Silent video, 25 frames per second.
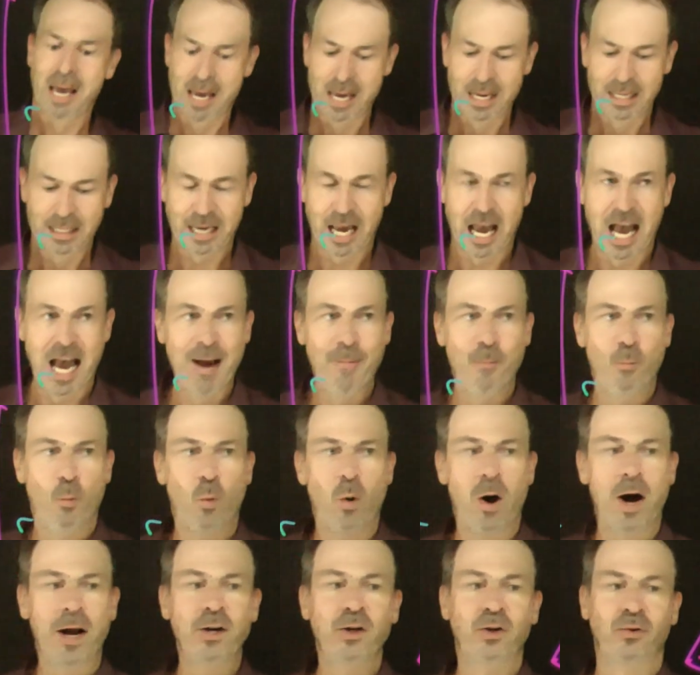So I'm
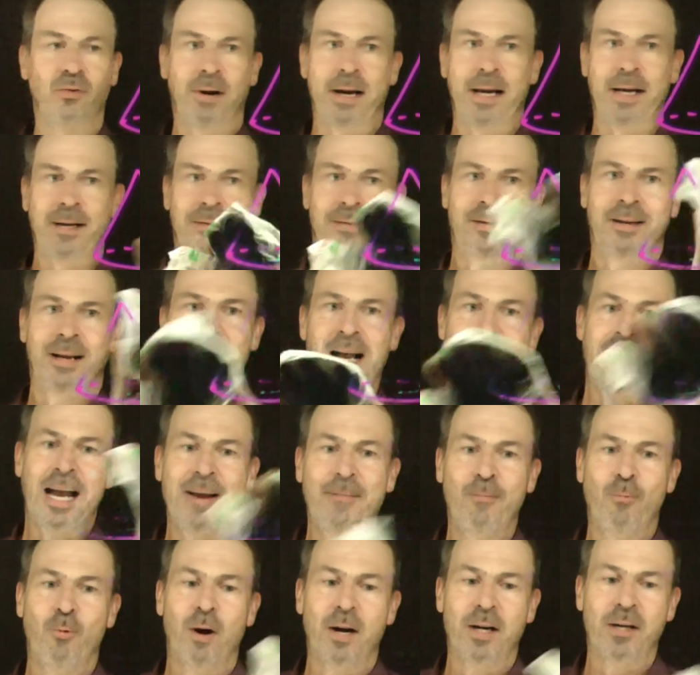wondering,
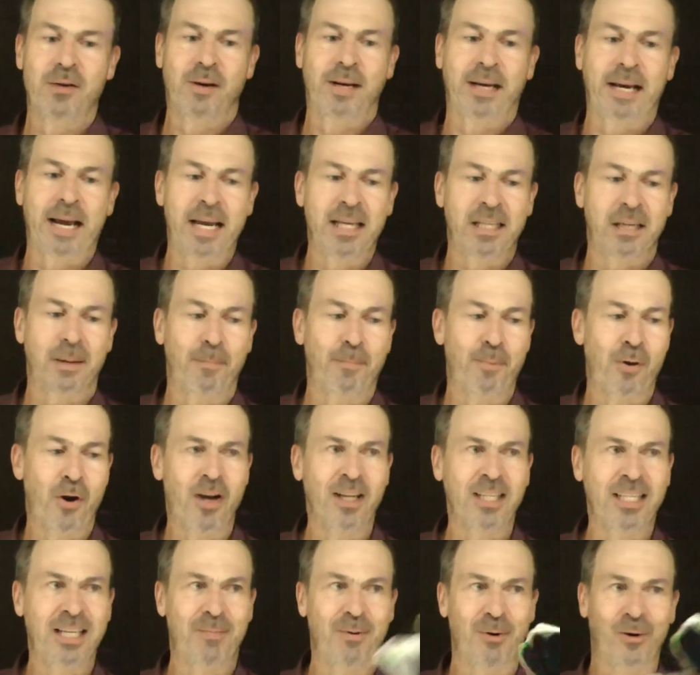is it
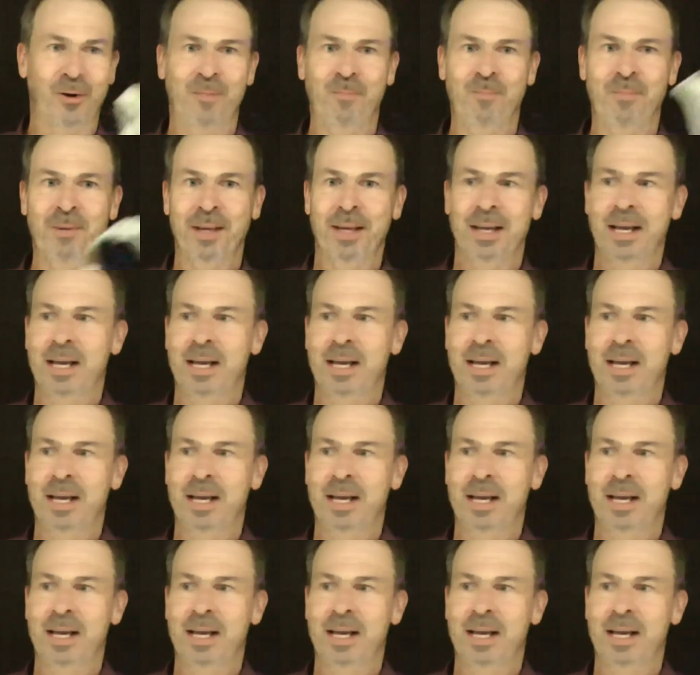possible